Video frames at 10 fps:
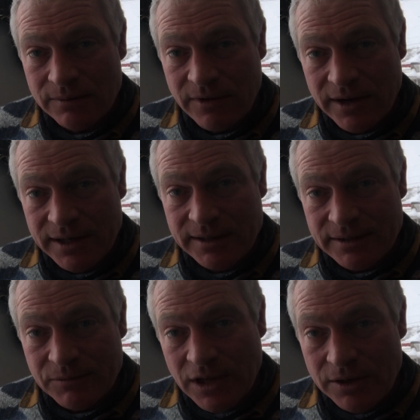right?
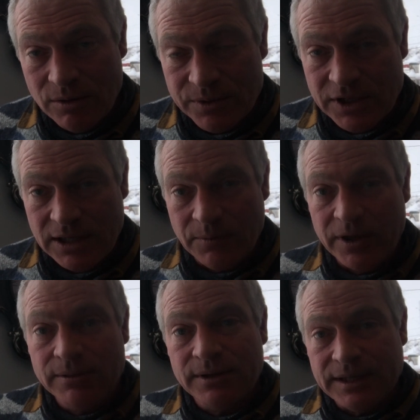And we all know what we're dealing
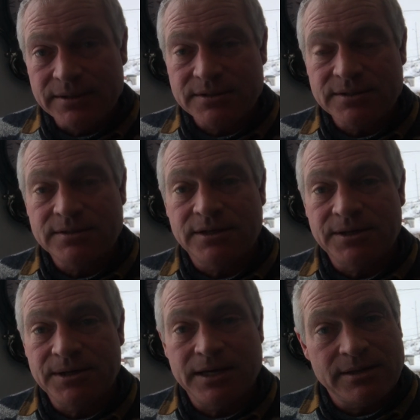with. It's
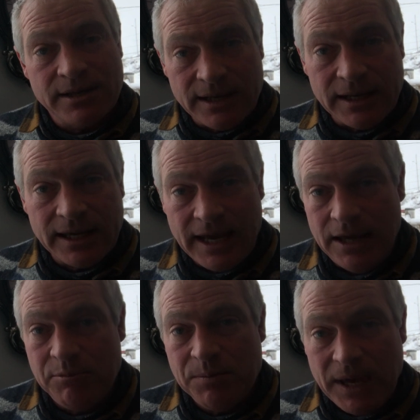and it
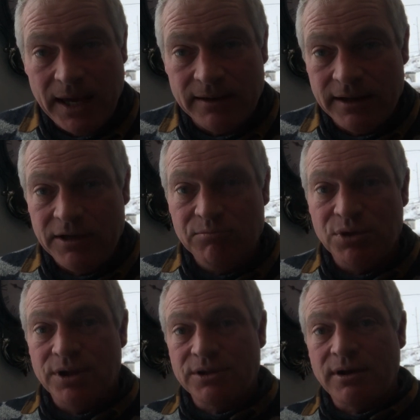can be maddening,
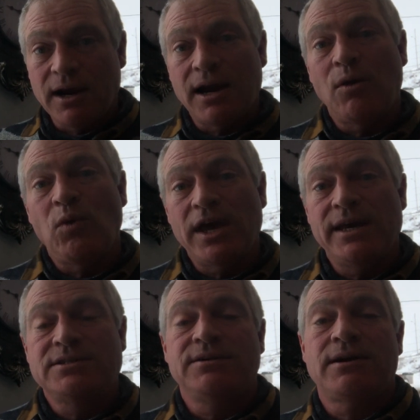but there are
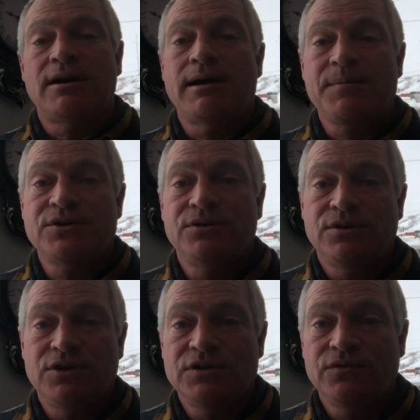ways, there are
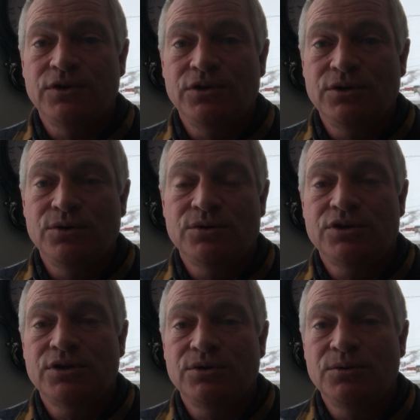opportunities for you
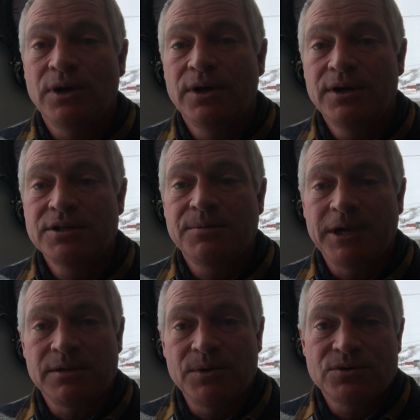to
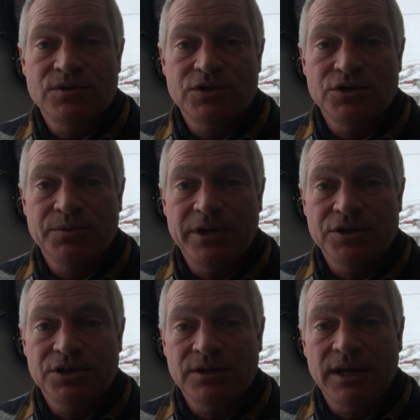make the most of the
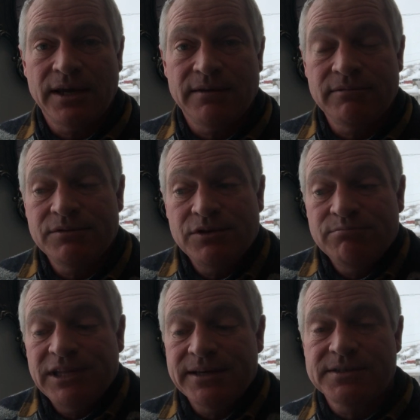situation. And you,
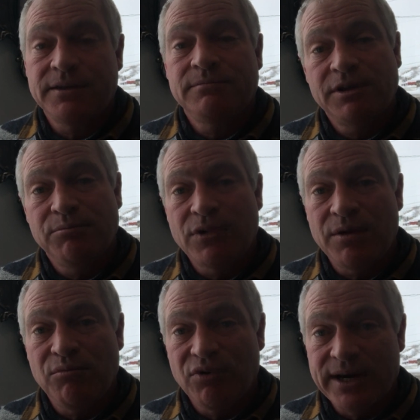like I said,
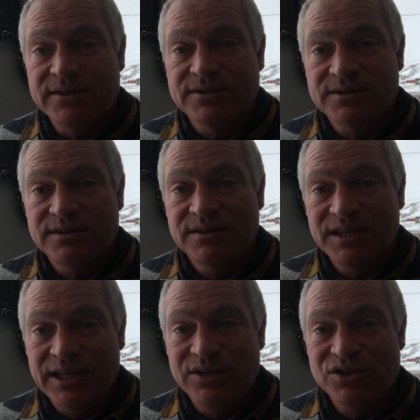embrace
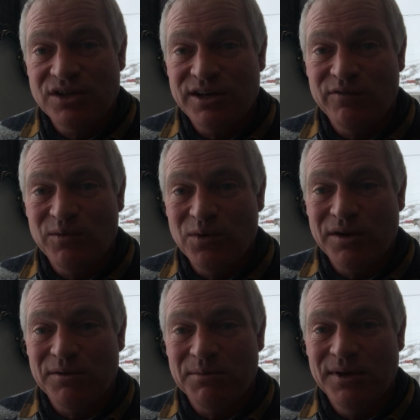each and every
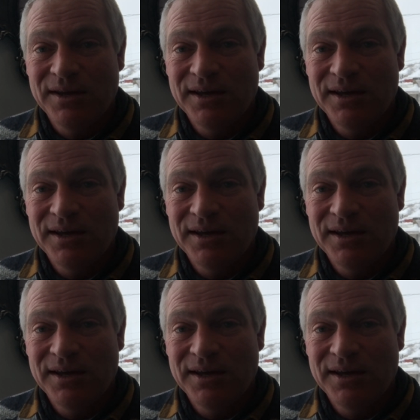one of them.